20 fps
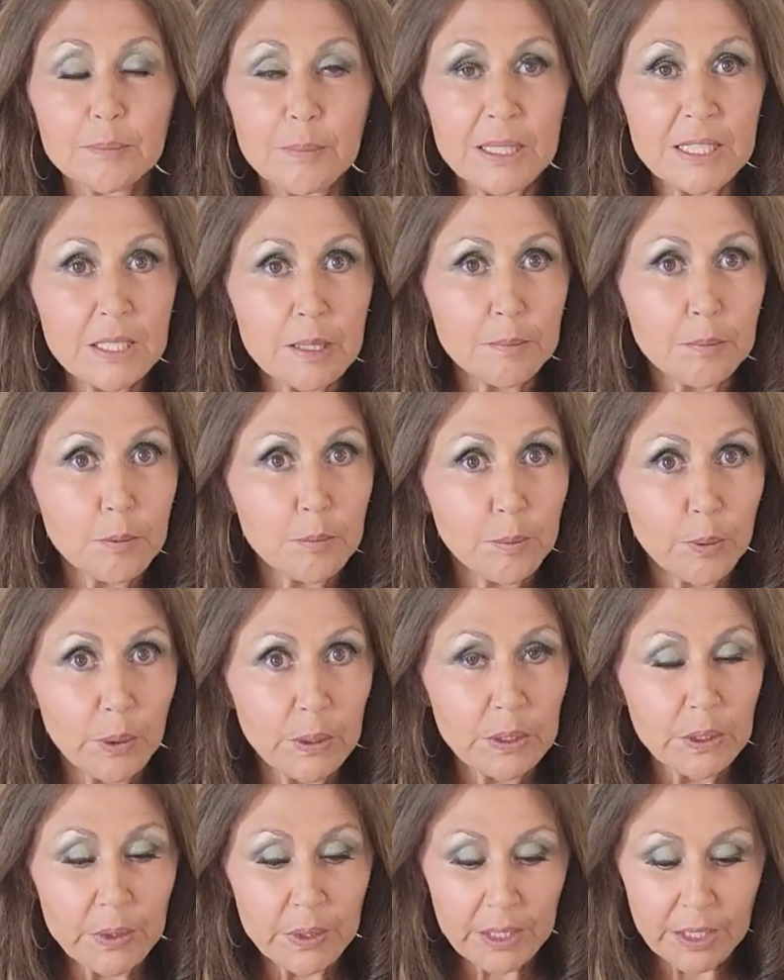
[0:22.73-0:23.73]
my double
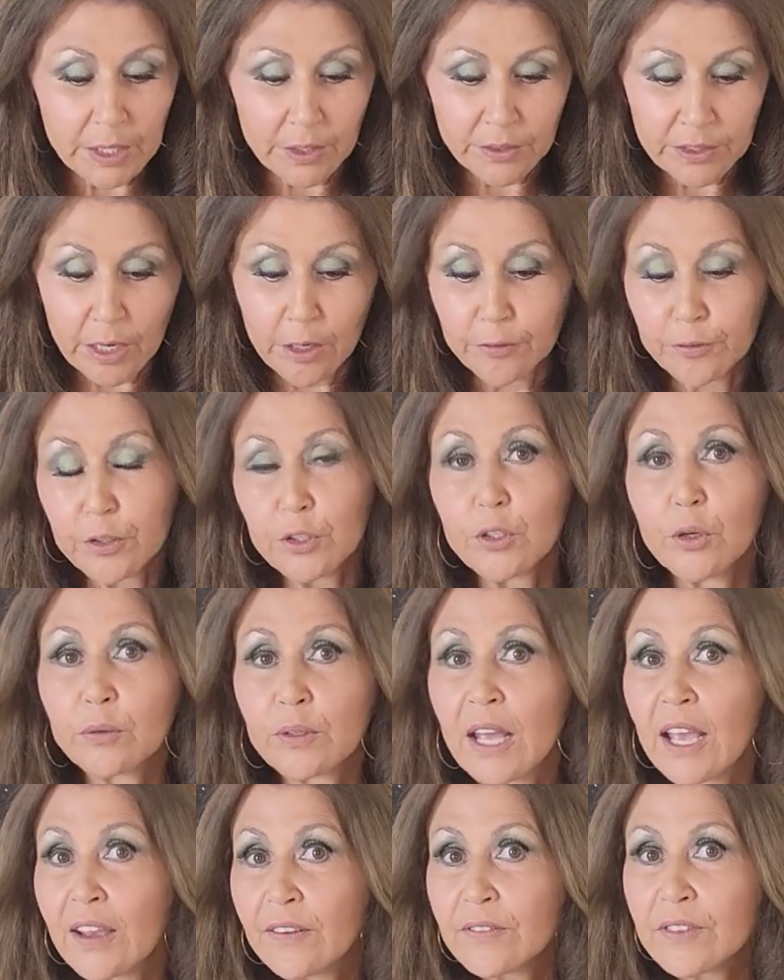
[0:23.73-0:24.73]
boiler here. Now if you don't
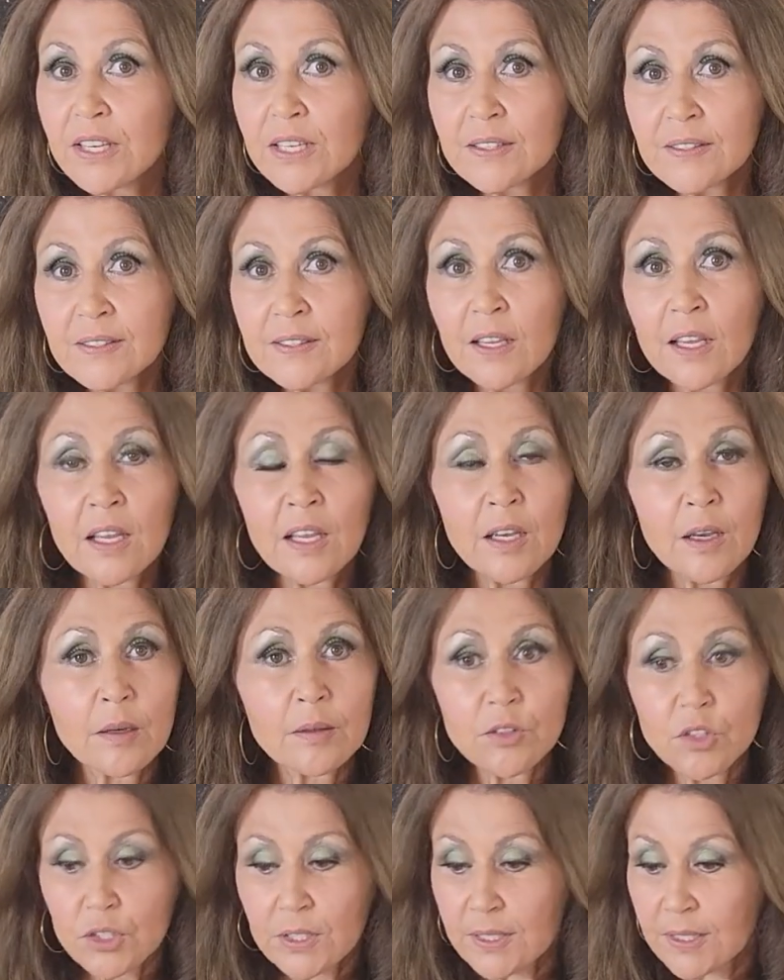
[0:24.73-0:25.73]
have this,
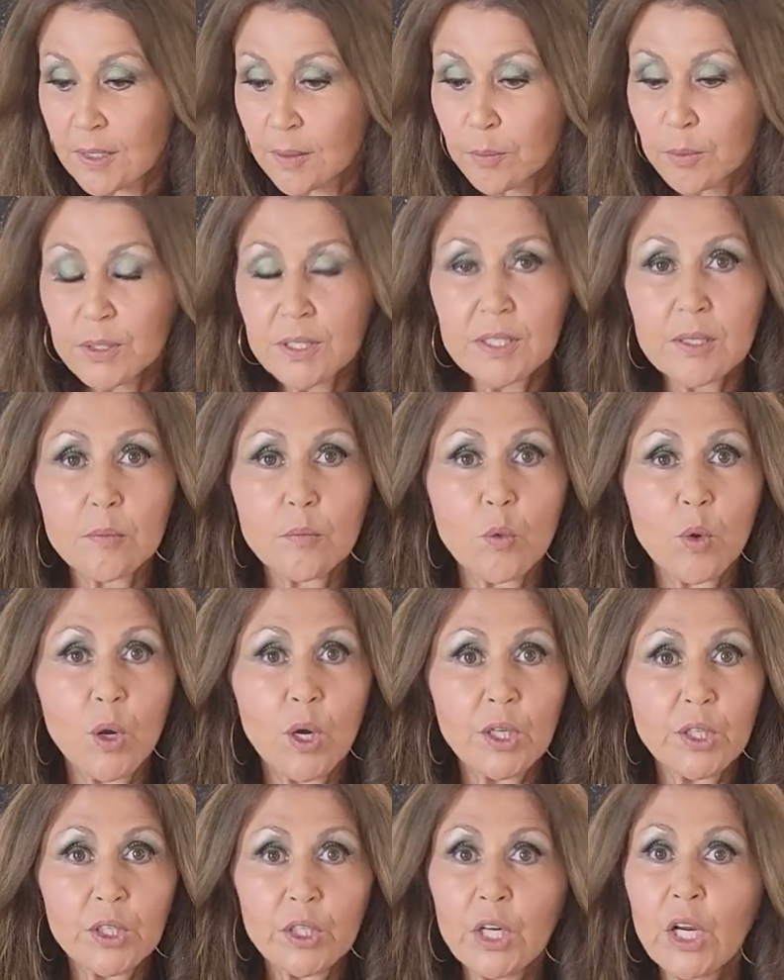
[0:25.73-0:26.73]
just simmer some
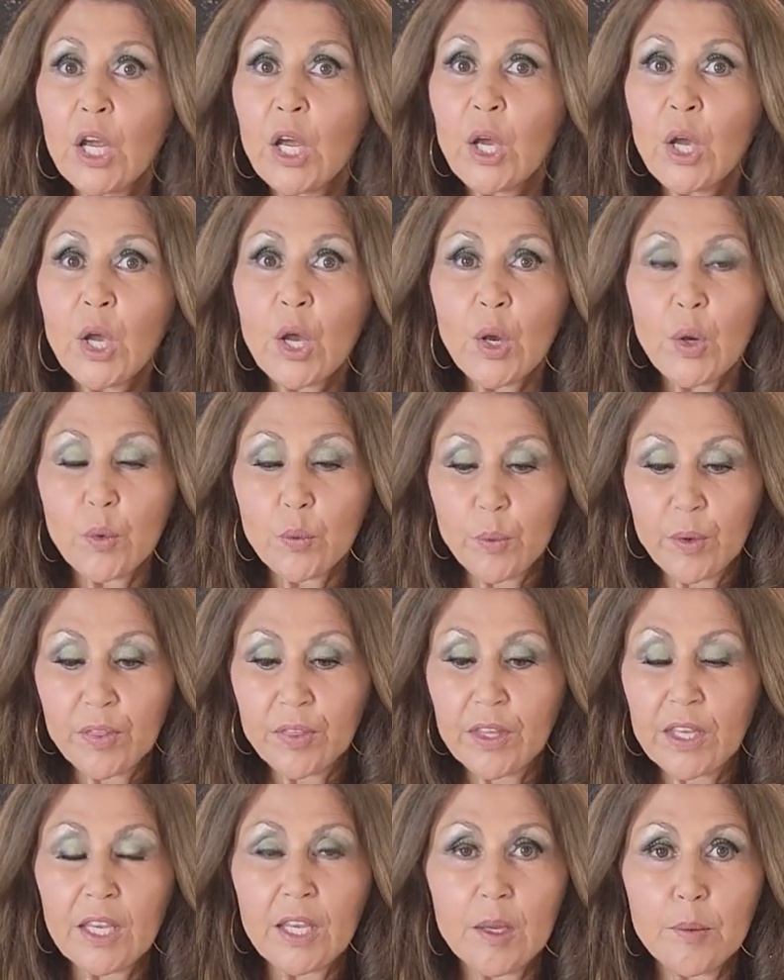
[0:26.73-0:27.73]
water with
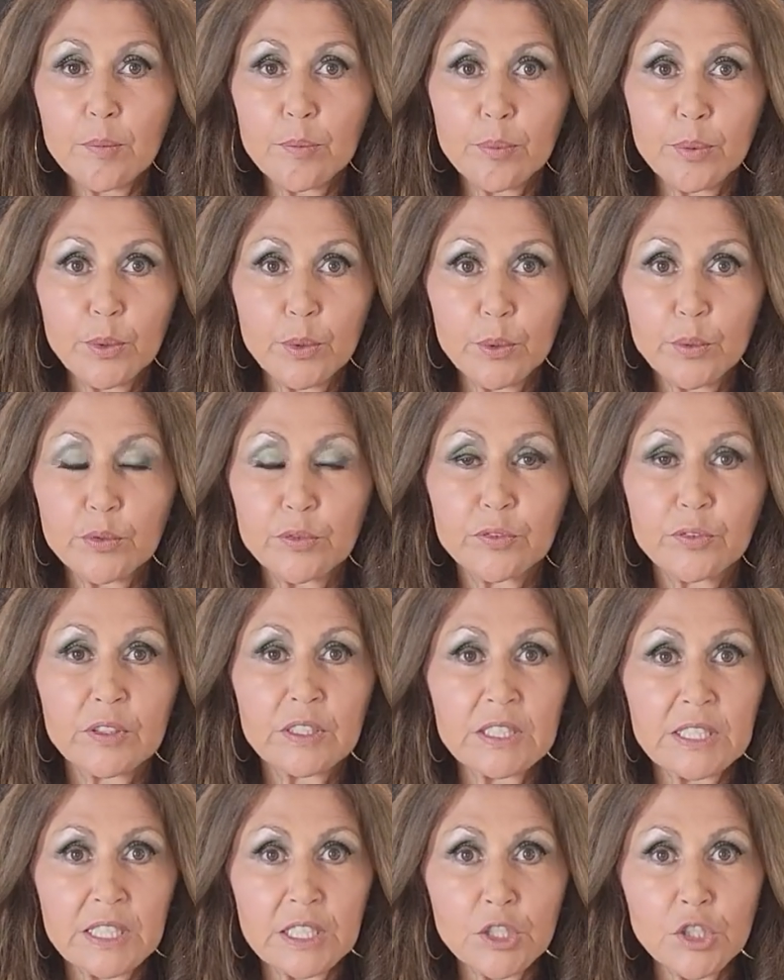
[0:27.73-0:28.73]
a heat-proof
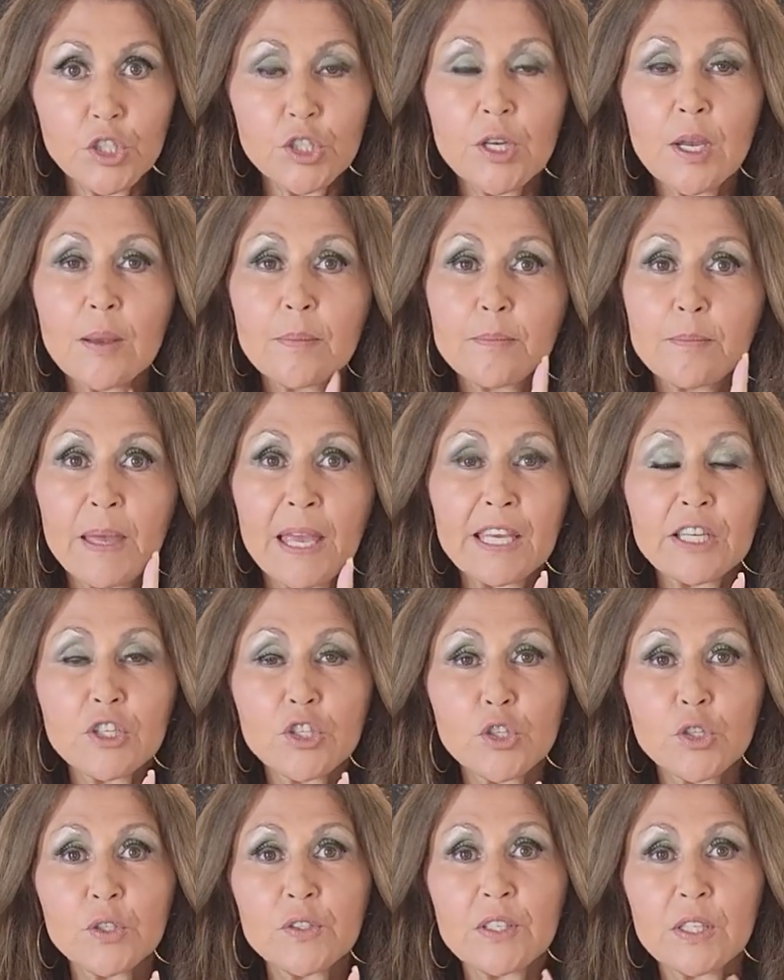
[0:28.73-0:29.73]
dish. Make
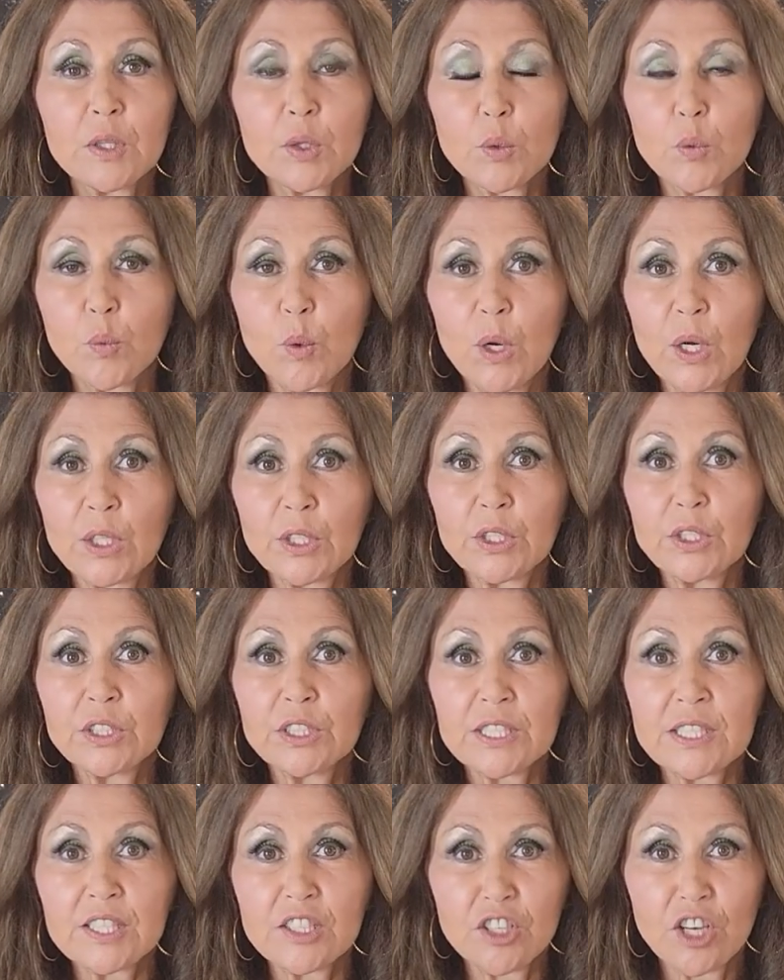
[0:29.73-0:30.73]
sure that the water
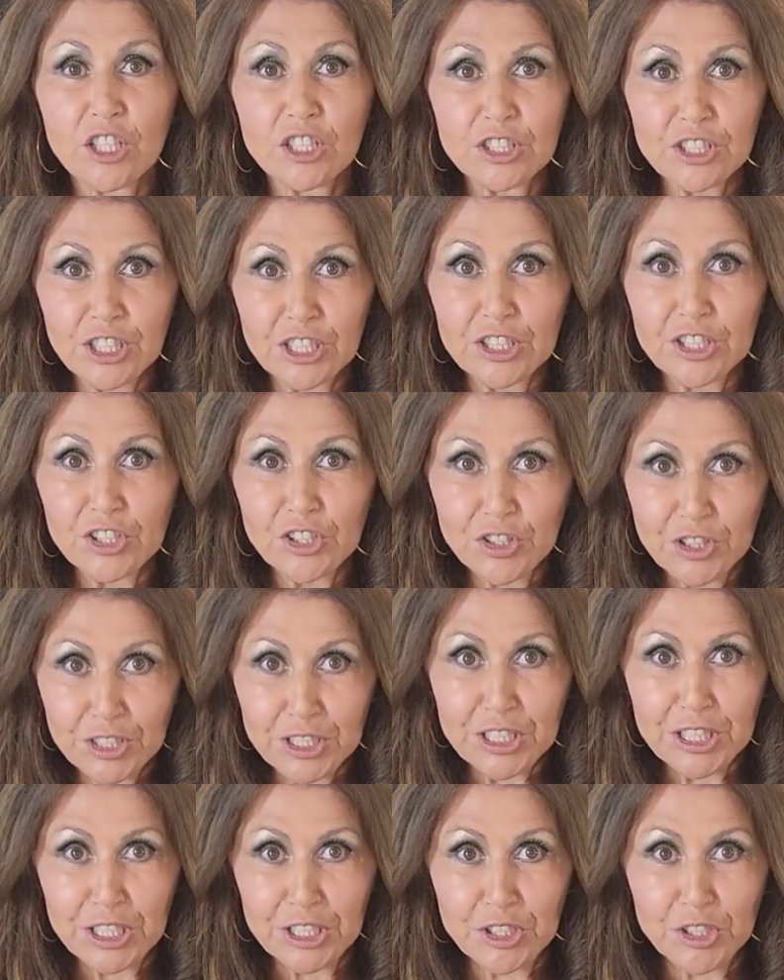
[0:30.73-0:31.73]
does not touch the
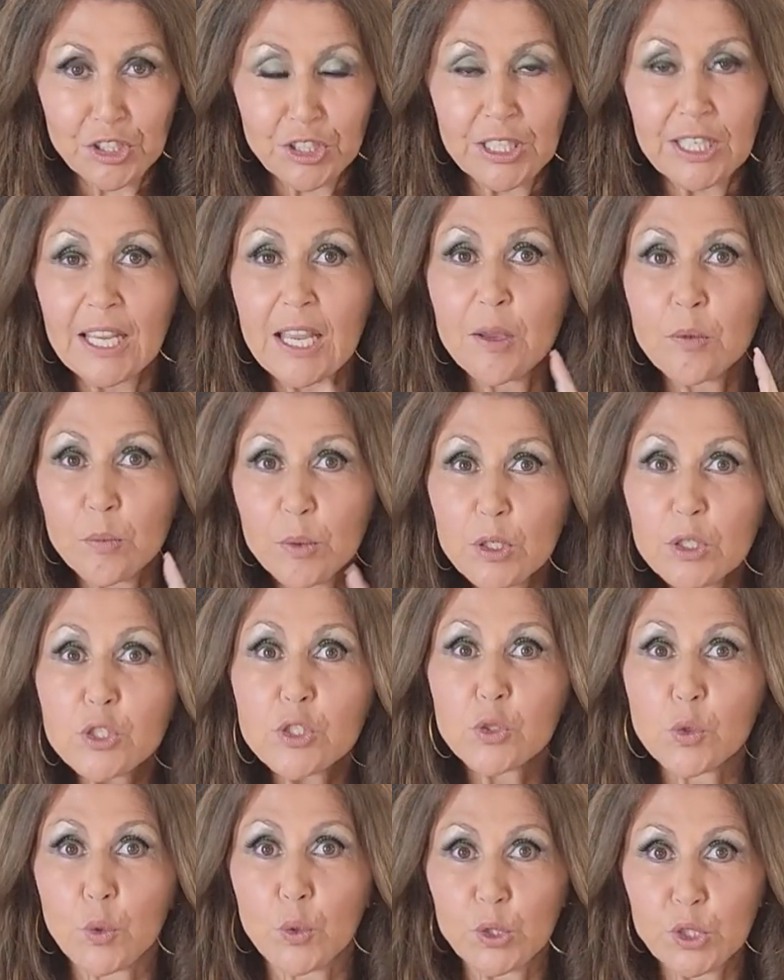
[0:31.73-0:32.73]
dish. It will
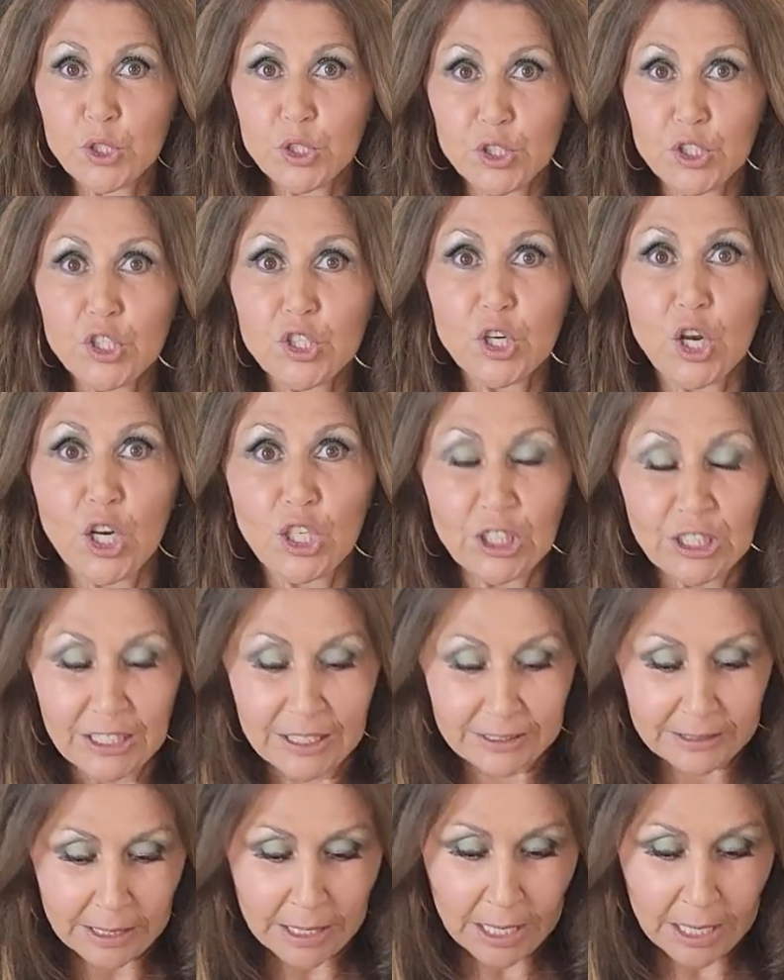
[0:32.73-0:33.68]
scorch the chocolate.